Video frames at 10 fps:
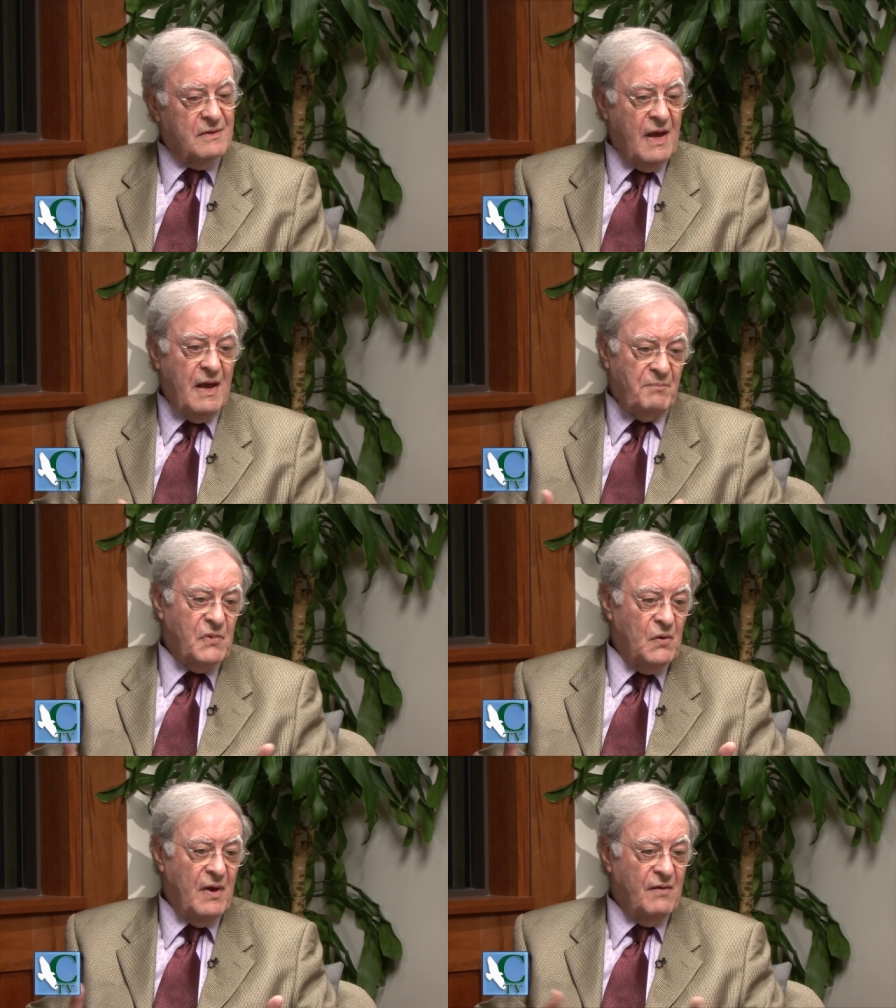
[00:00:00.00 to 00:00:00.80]
And they
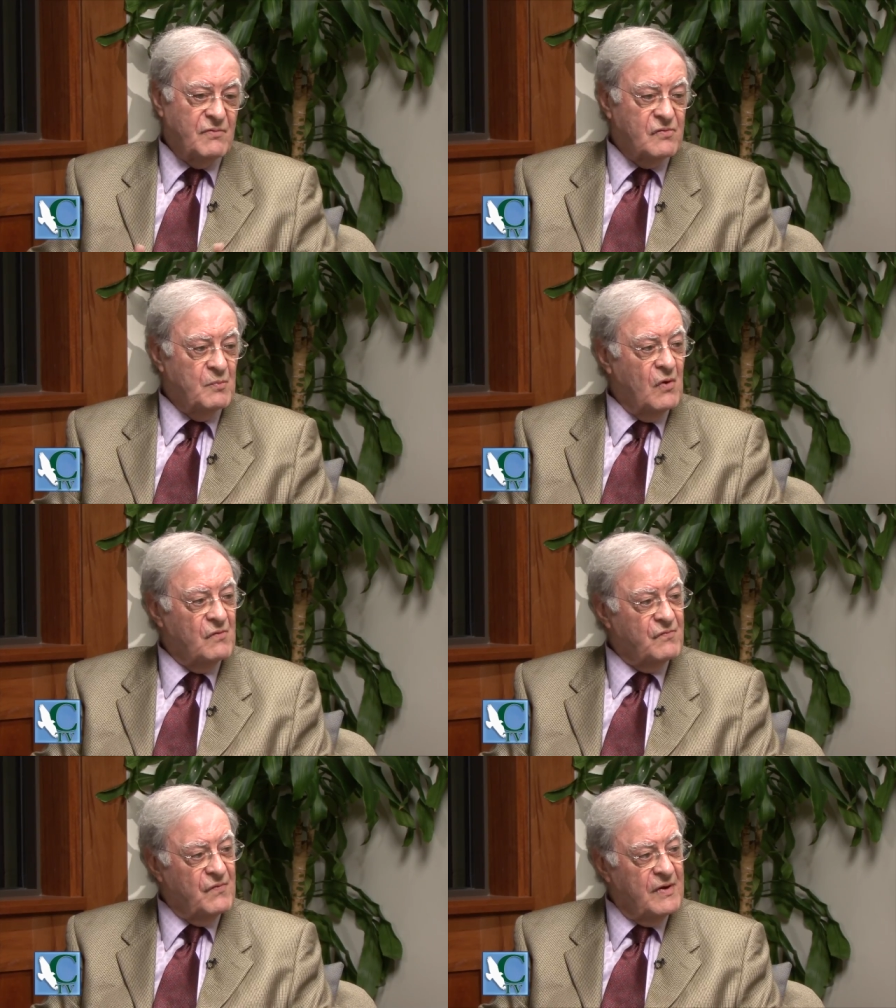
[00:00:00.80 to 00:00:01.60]
happened to have a
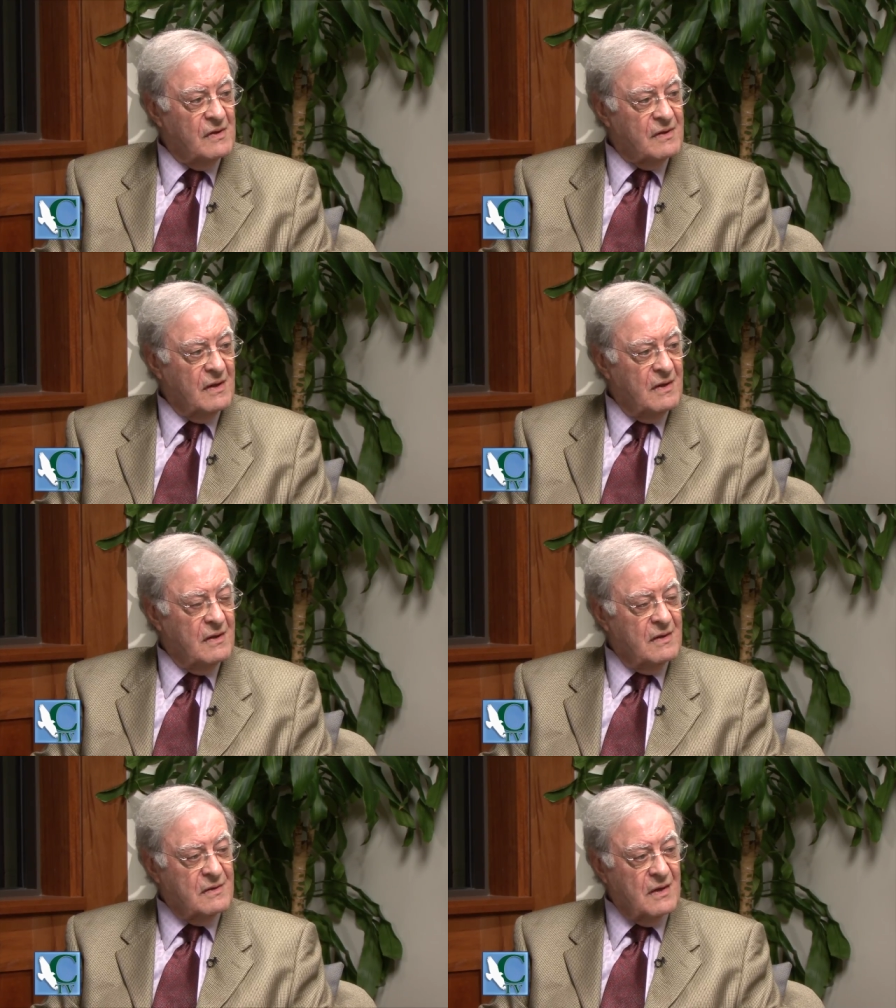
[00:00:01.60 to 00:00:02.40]
small field
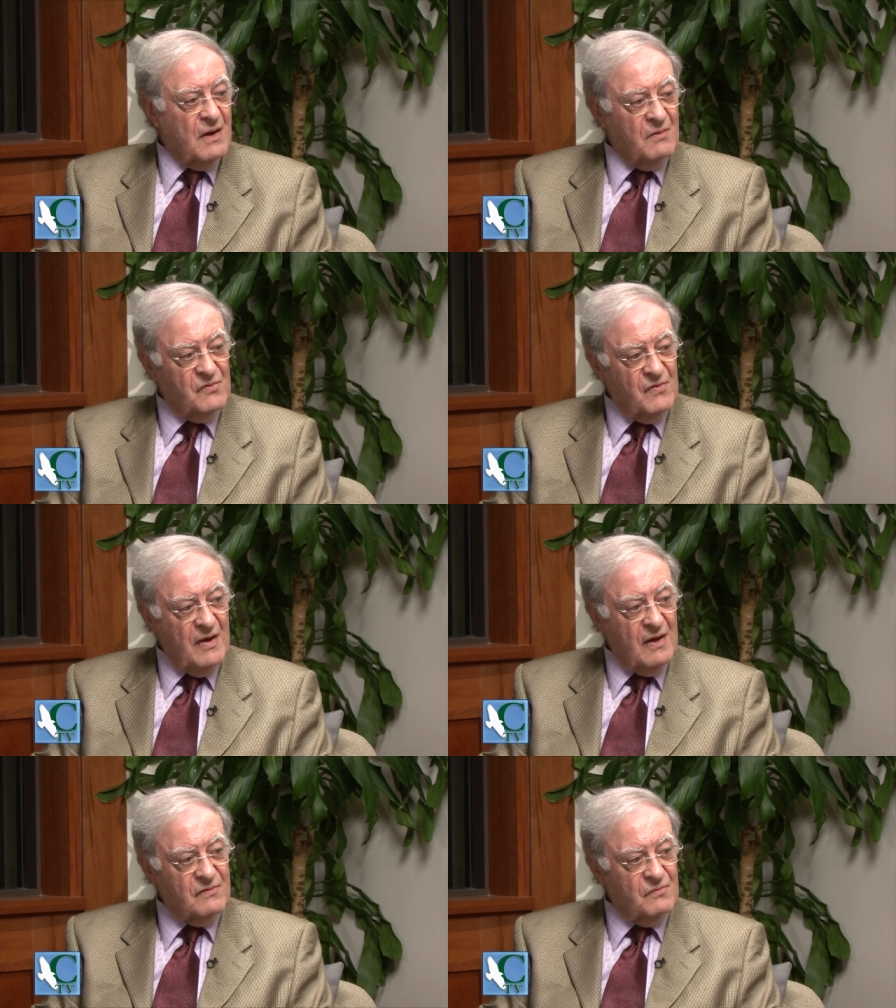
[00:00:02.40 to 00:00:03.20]
that I was
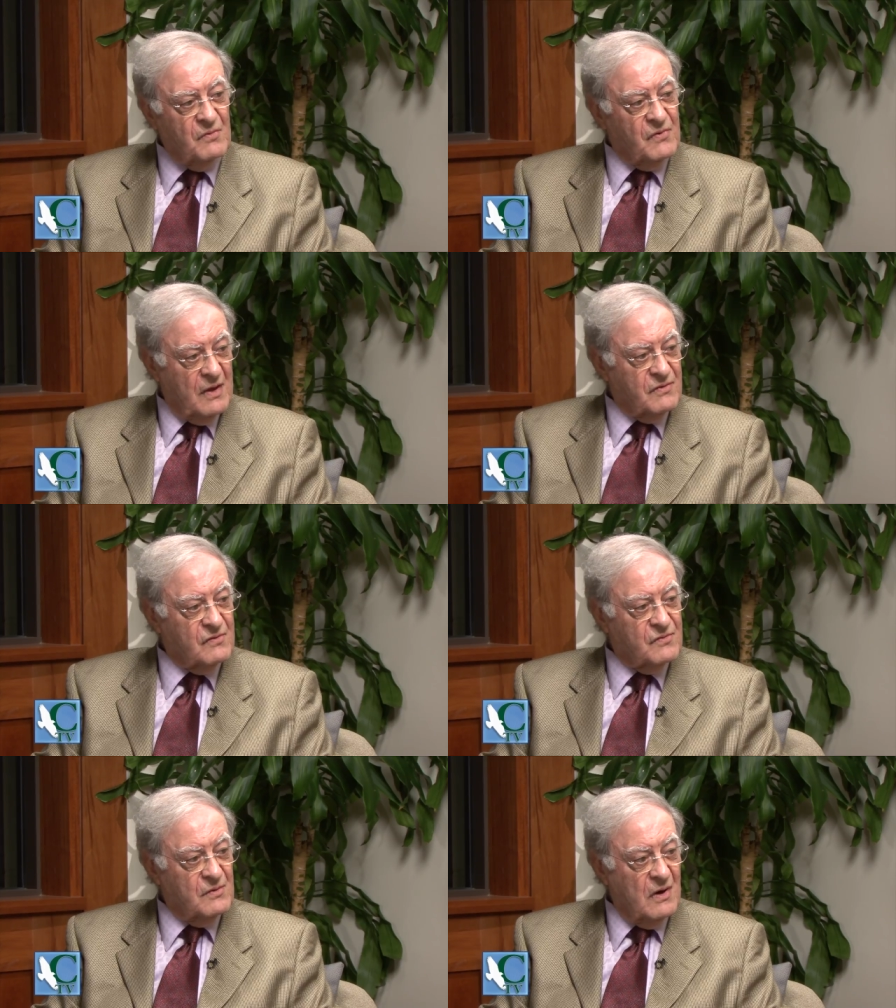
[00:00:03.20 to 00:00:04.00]
asked with
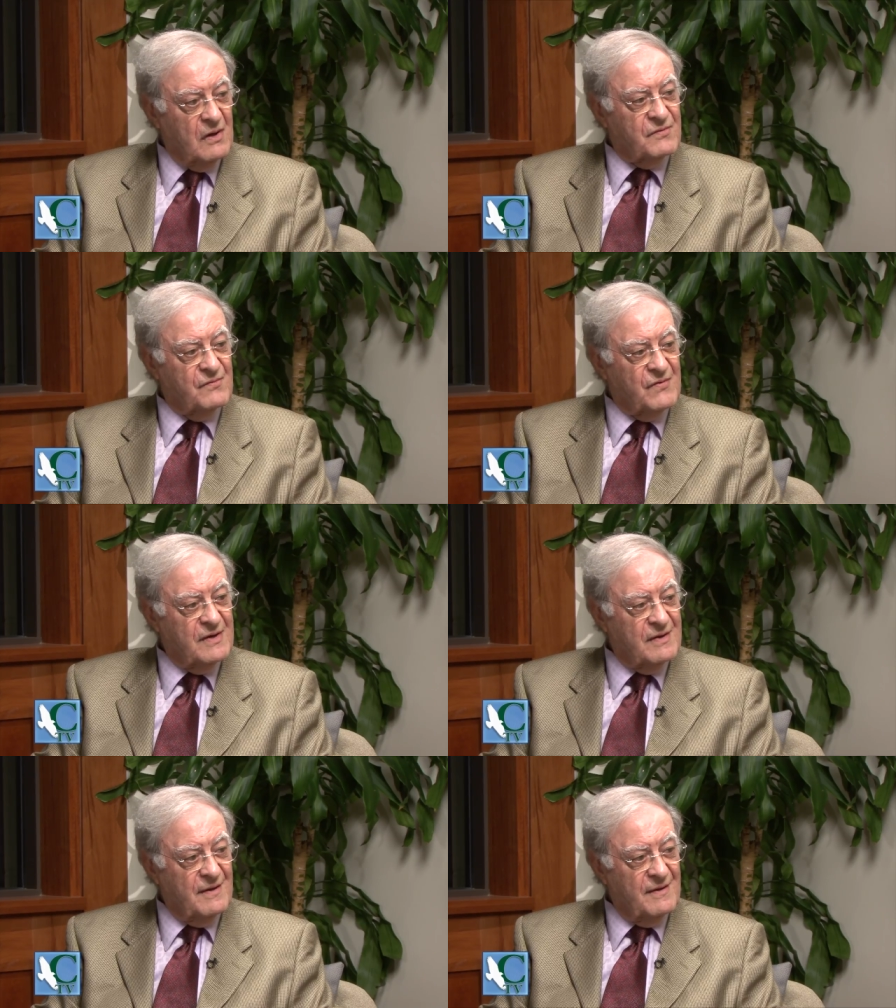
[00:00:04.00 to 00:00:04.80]
others to cultivate.